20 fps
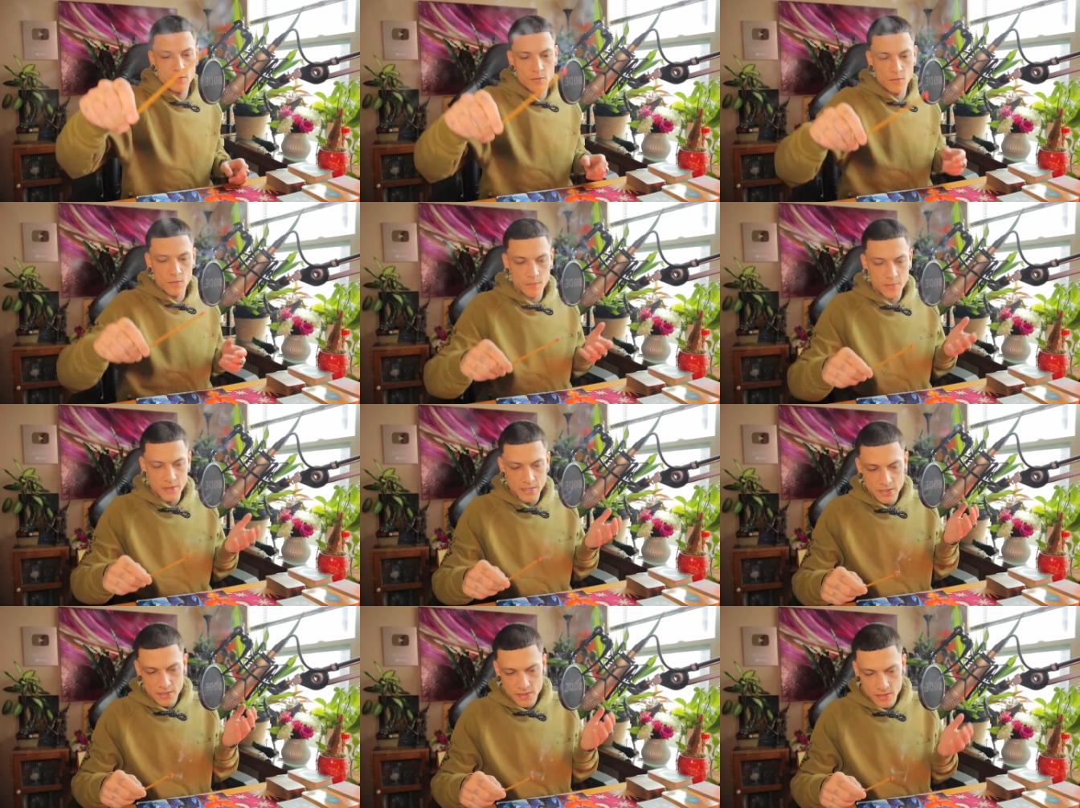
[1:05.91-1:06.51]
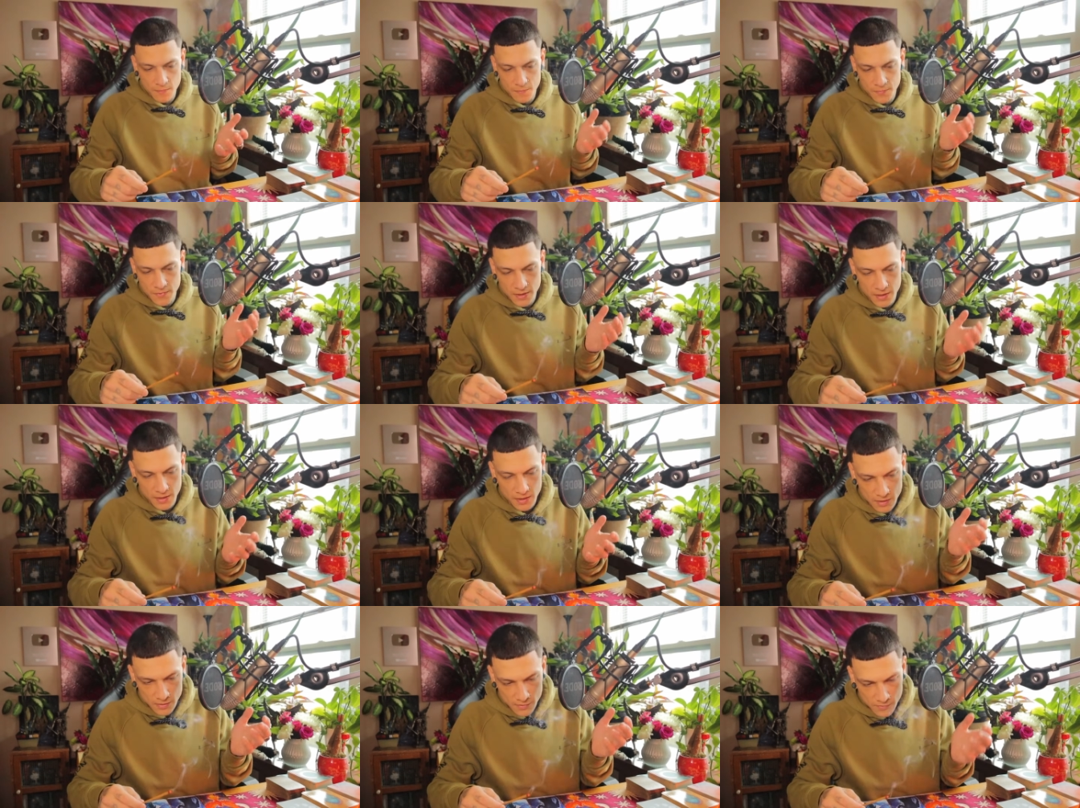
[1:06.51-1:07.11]
there will be
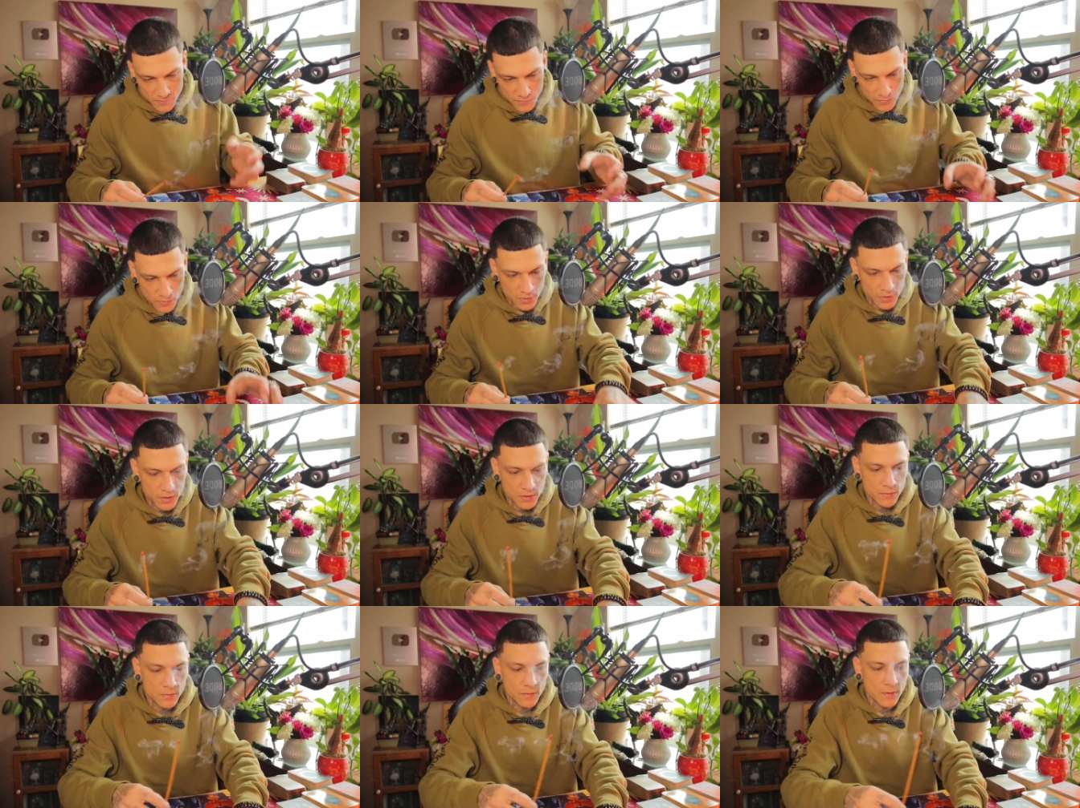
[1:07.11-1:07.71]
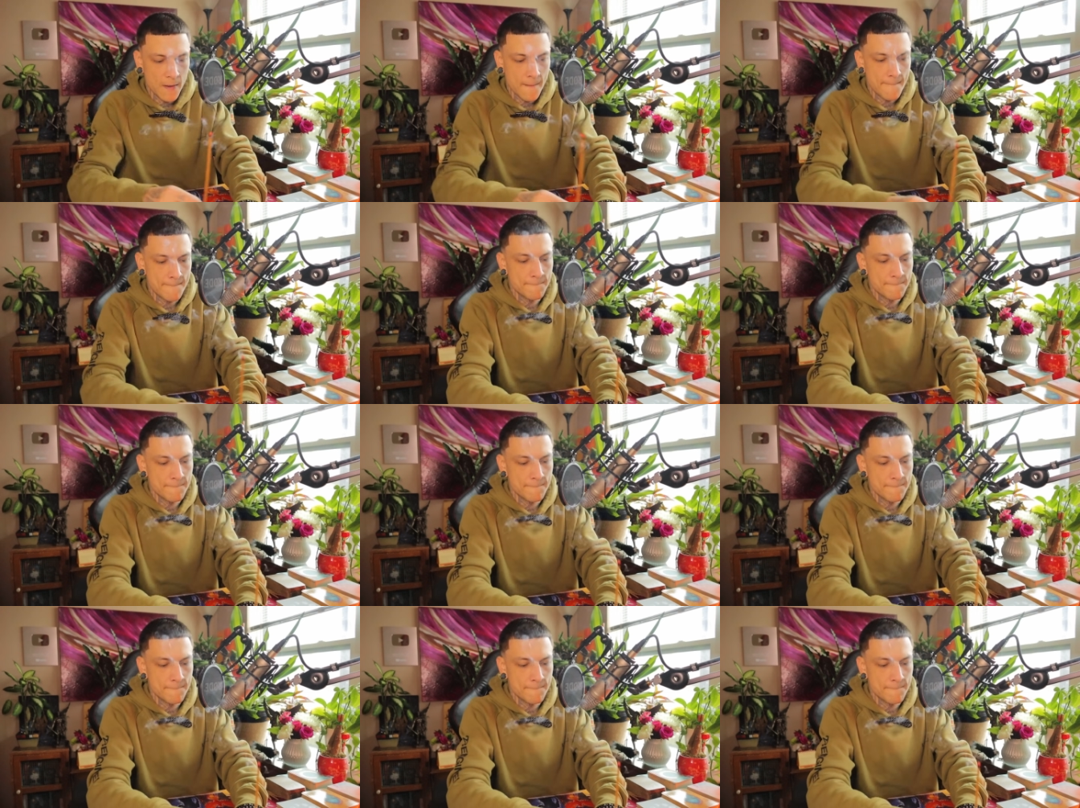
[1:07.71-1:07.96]
something here for you